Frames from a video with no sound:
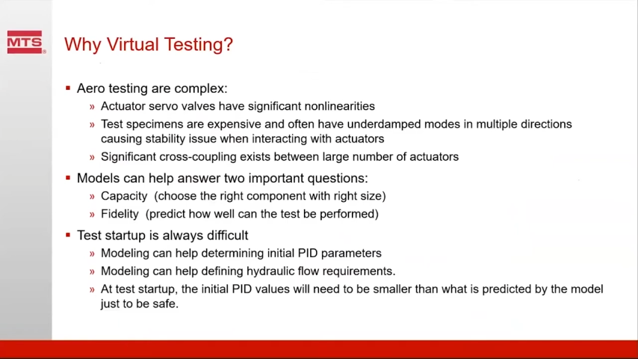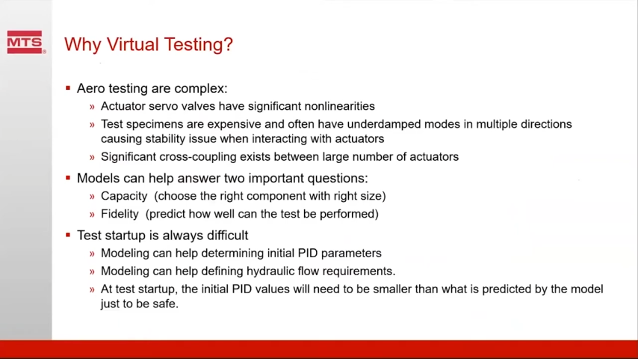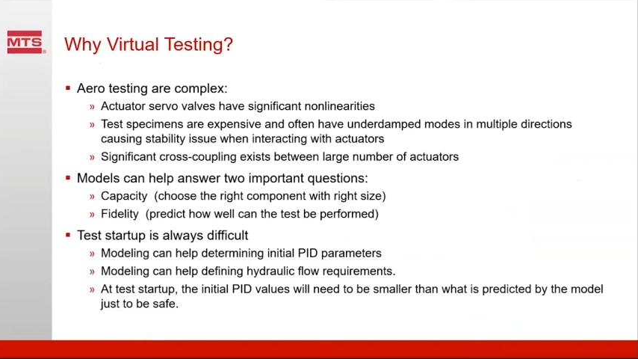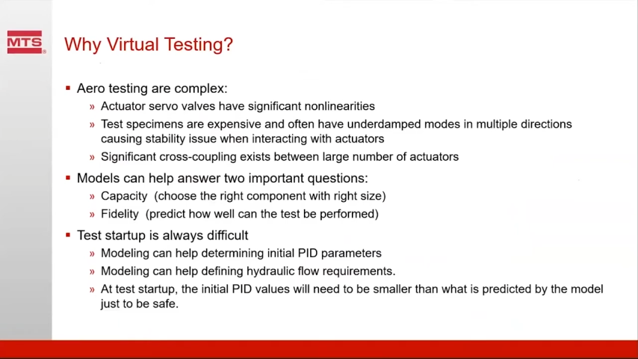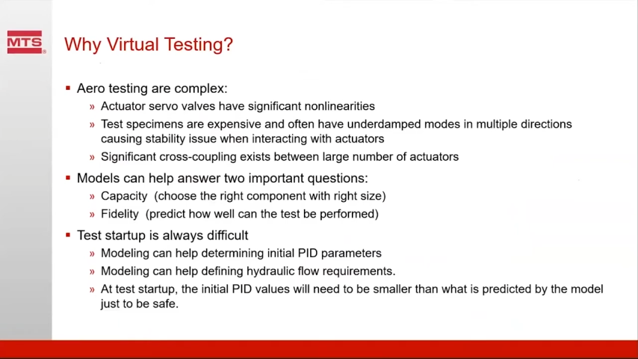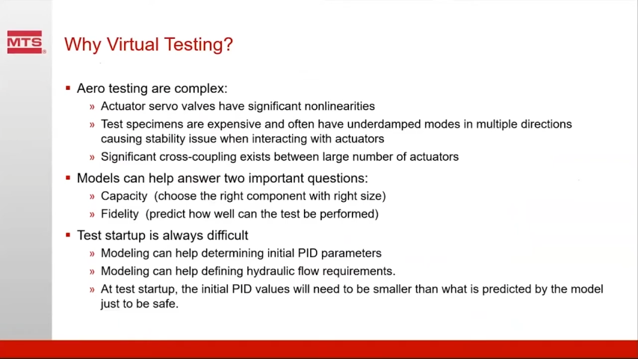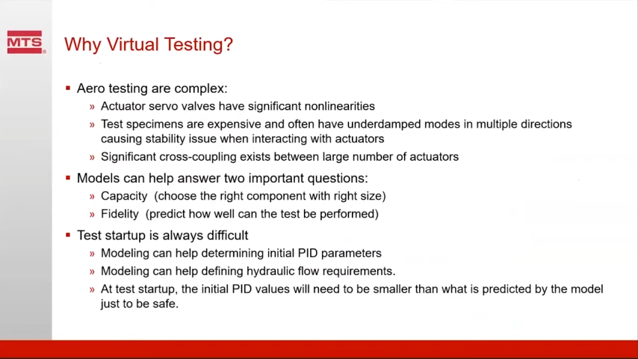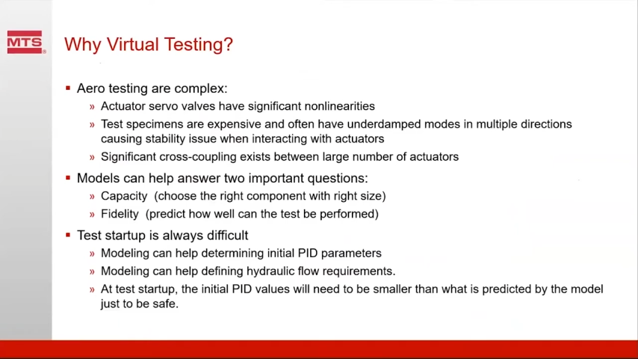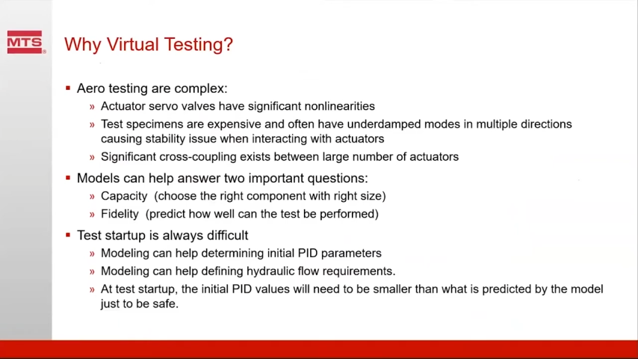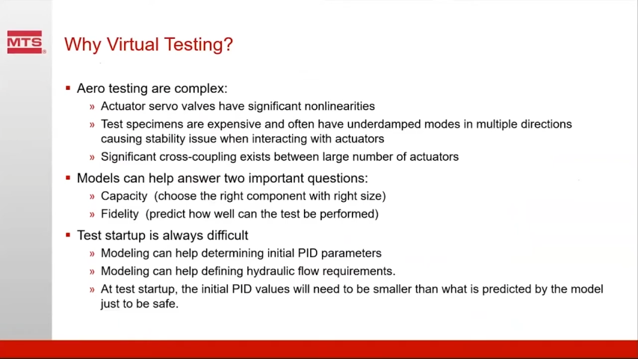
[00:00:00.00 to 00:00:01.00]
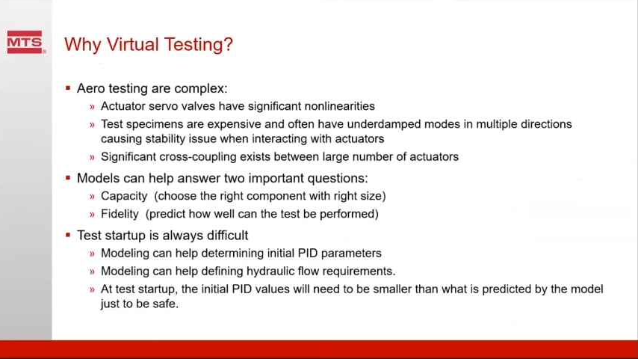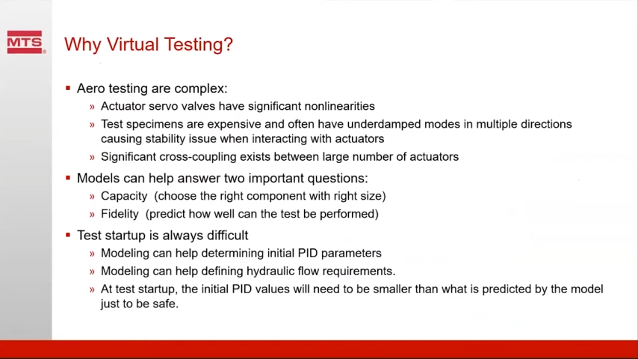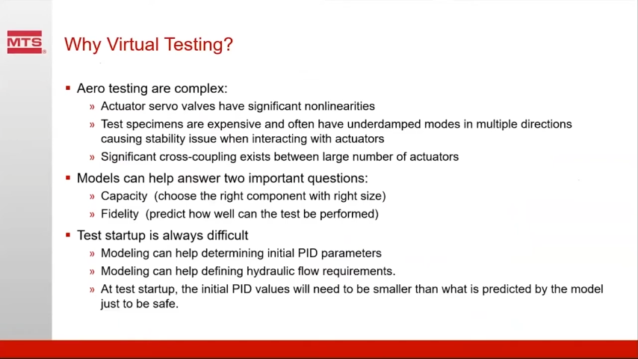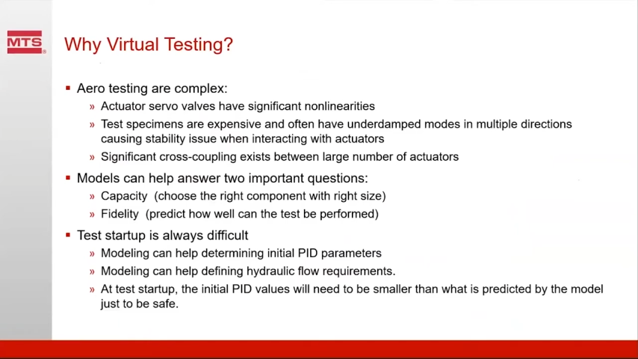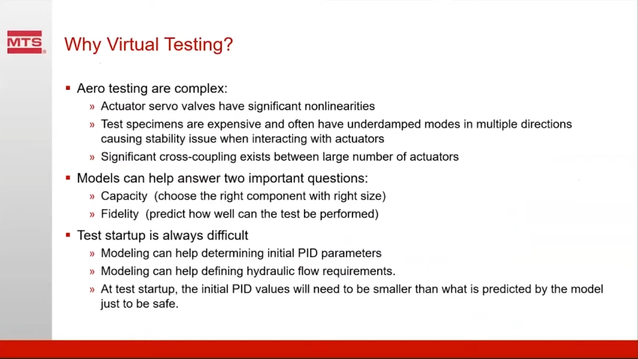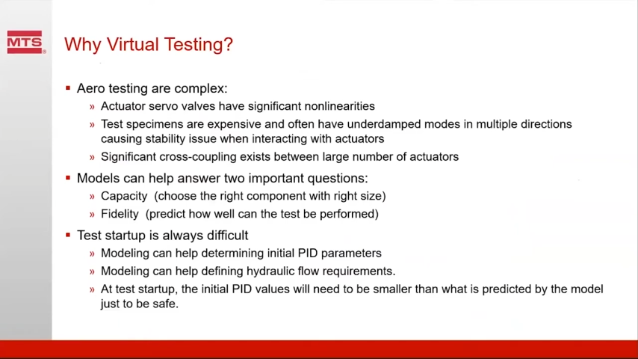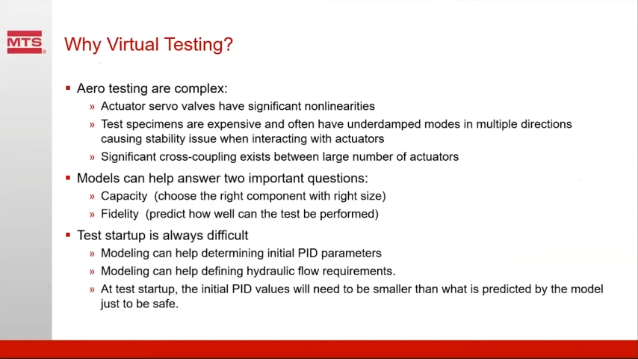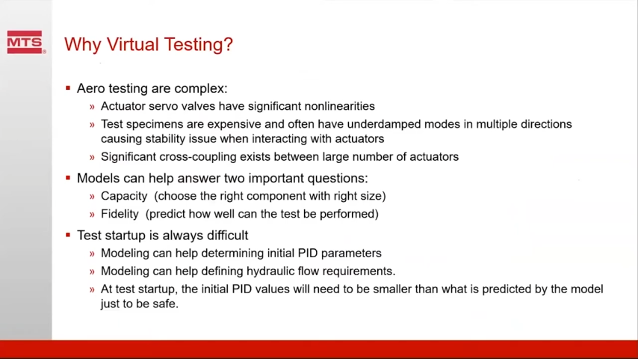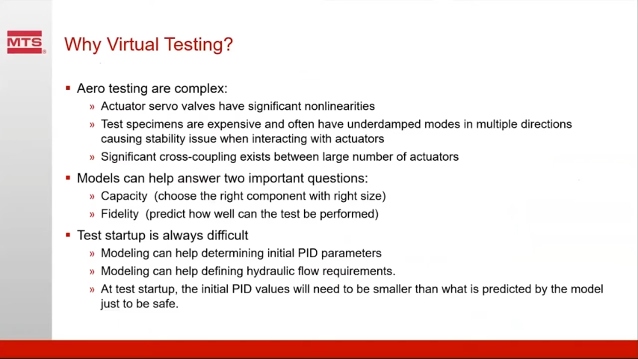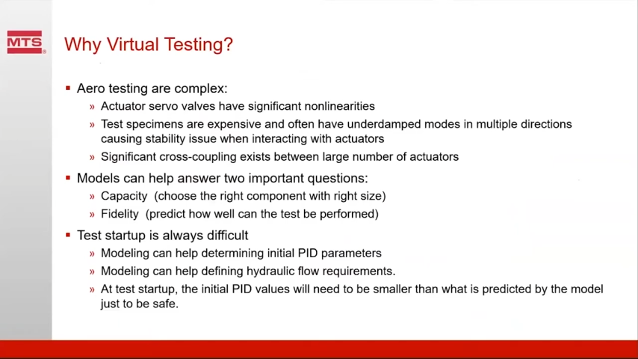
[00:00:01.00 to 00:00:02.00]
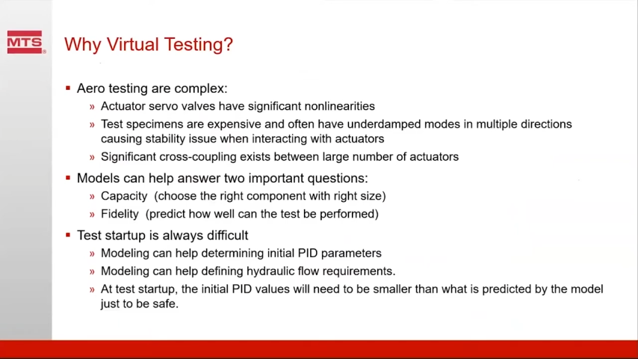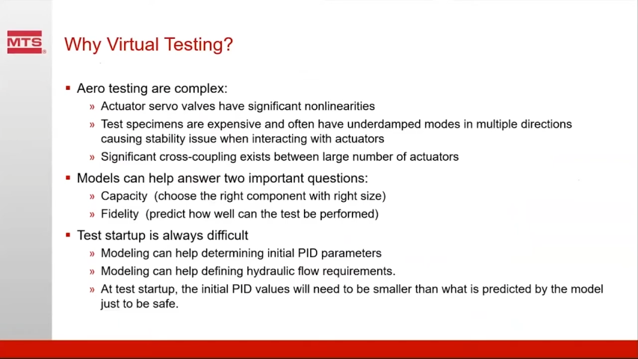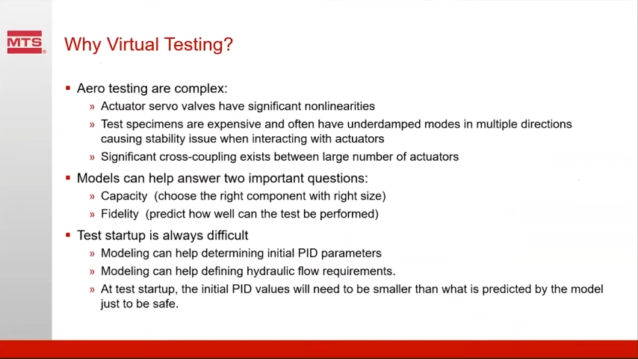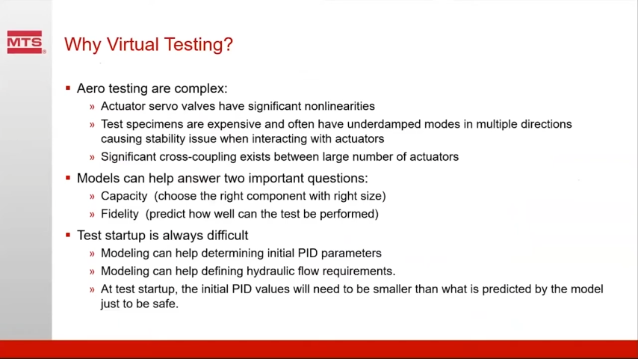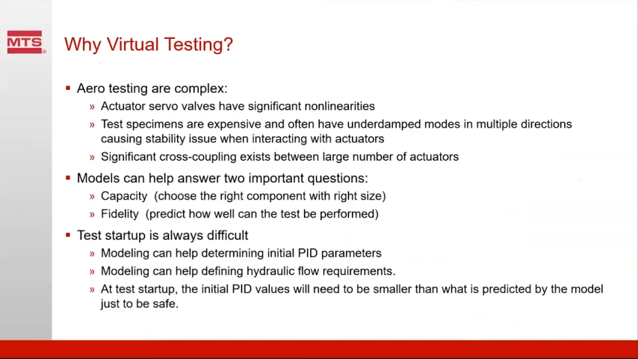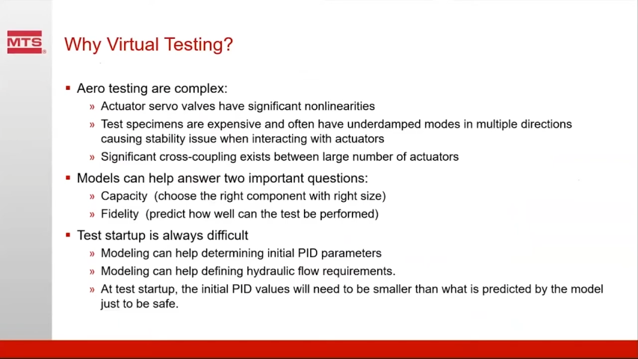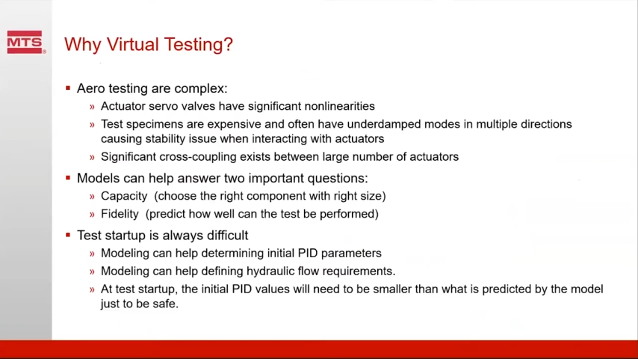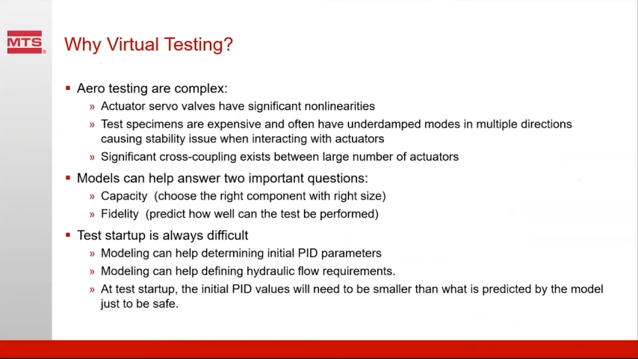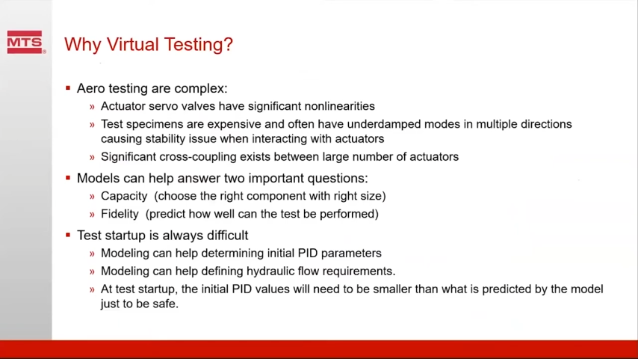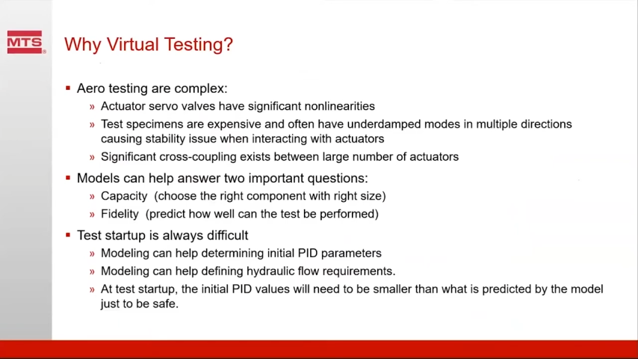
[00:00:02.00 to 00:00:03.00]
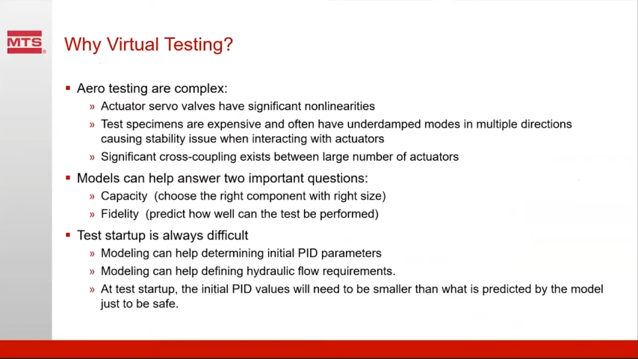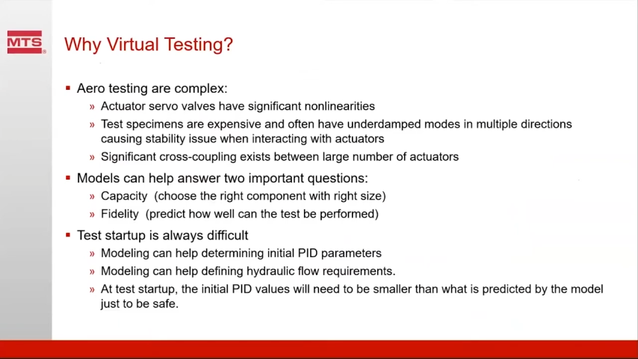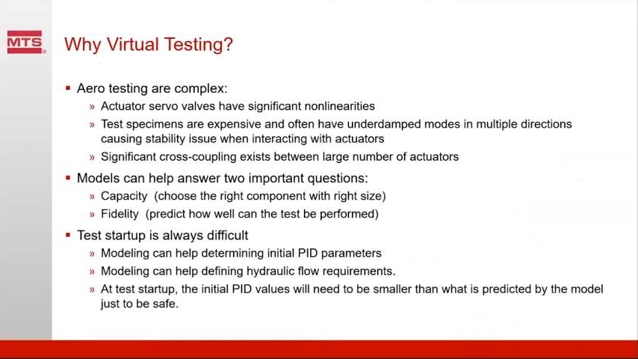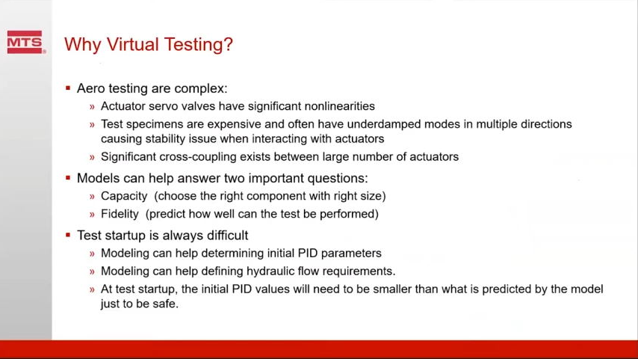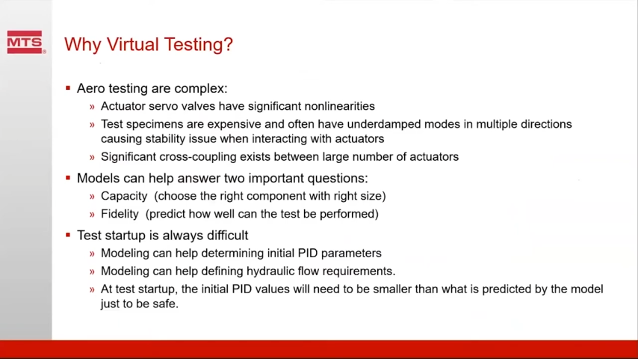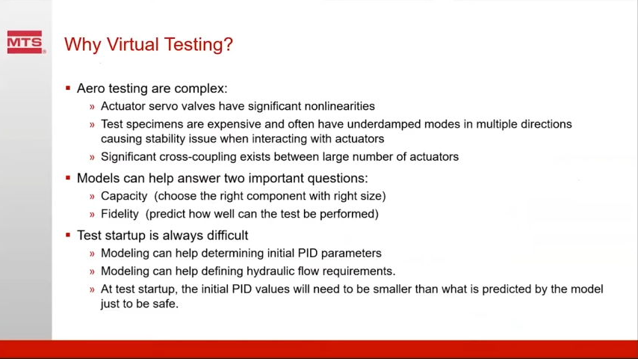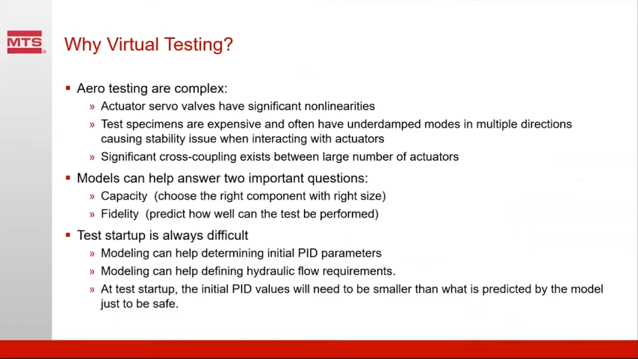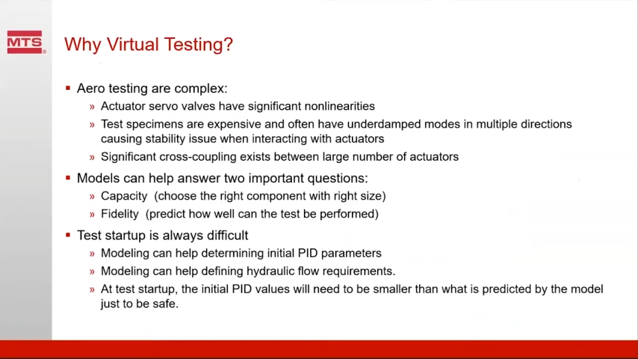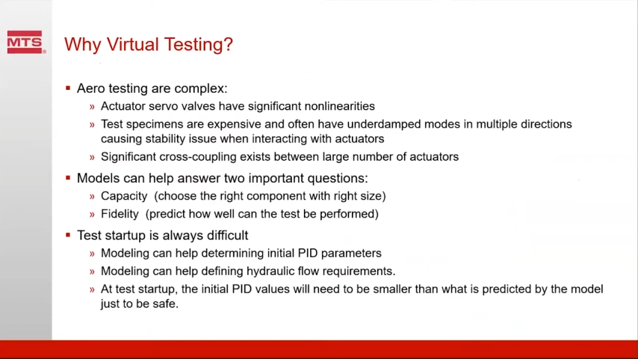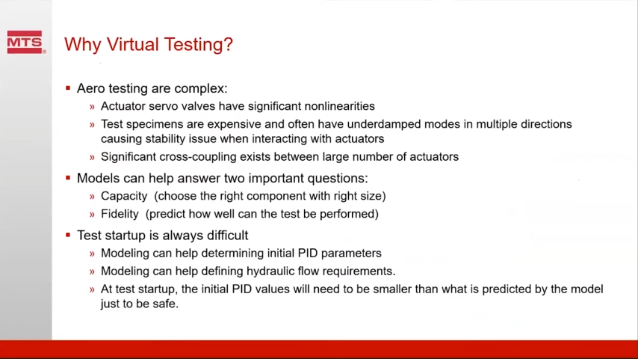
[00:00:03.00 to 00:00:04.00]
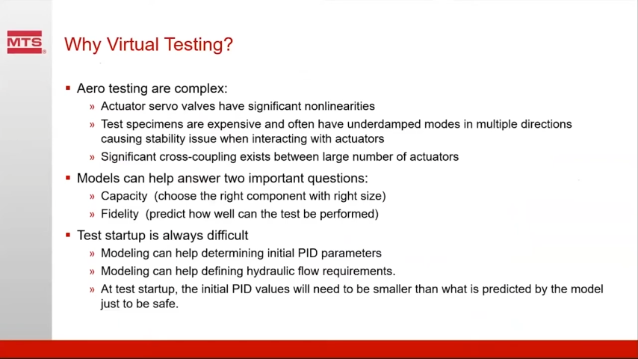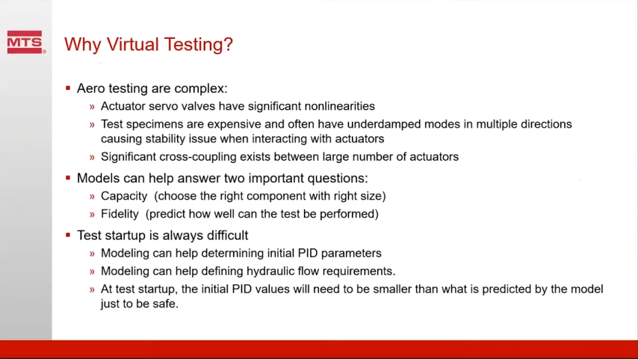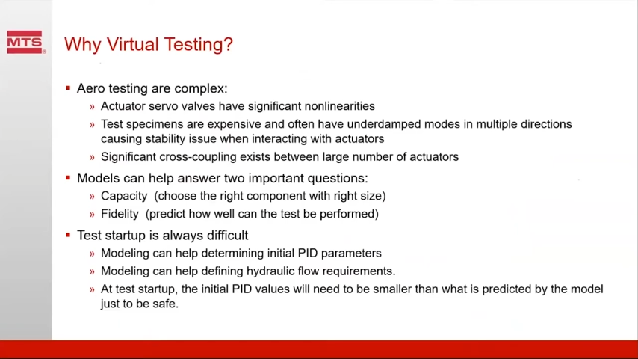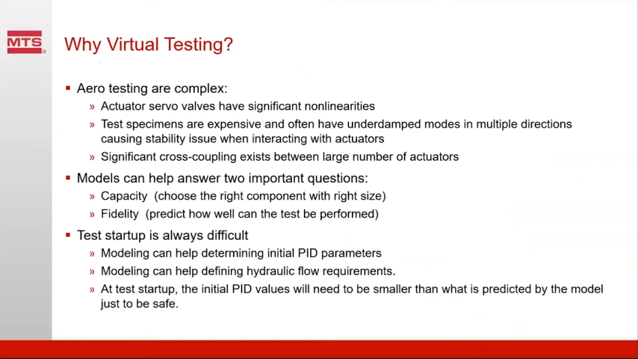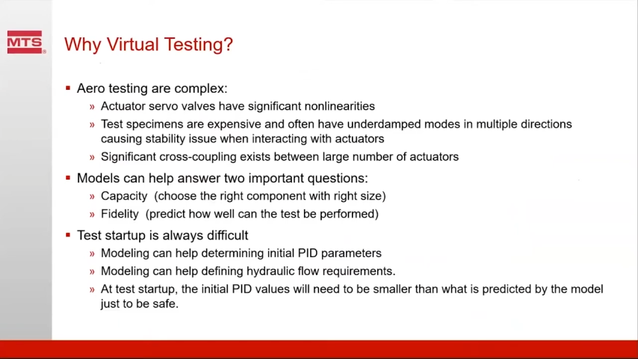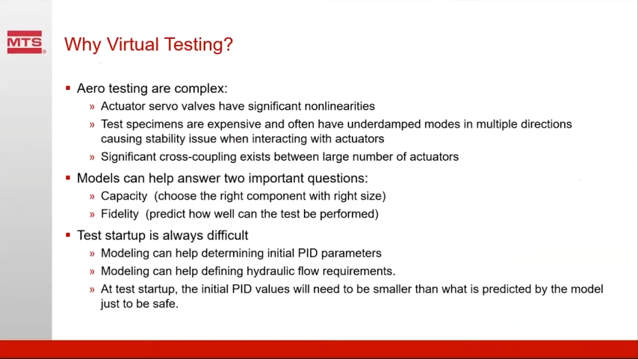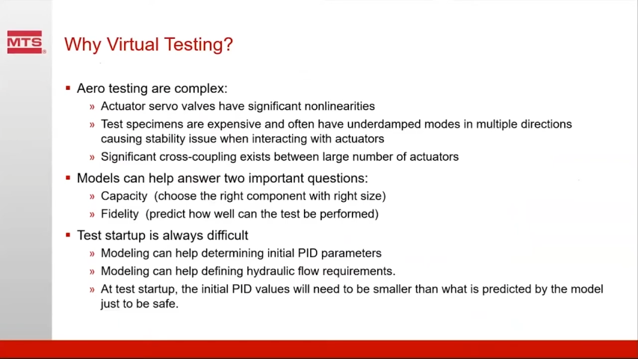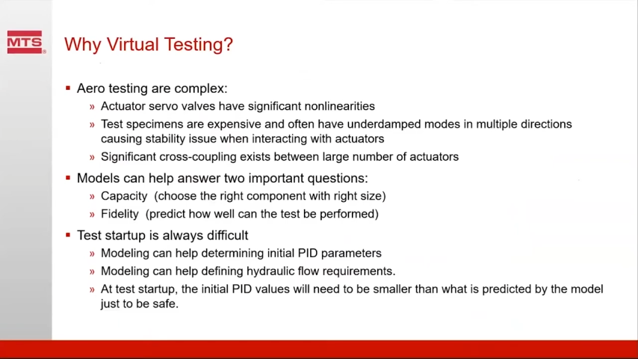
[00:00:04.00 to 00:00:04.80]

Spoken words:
Nobody's mouth can be seen.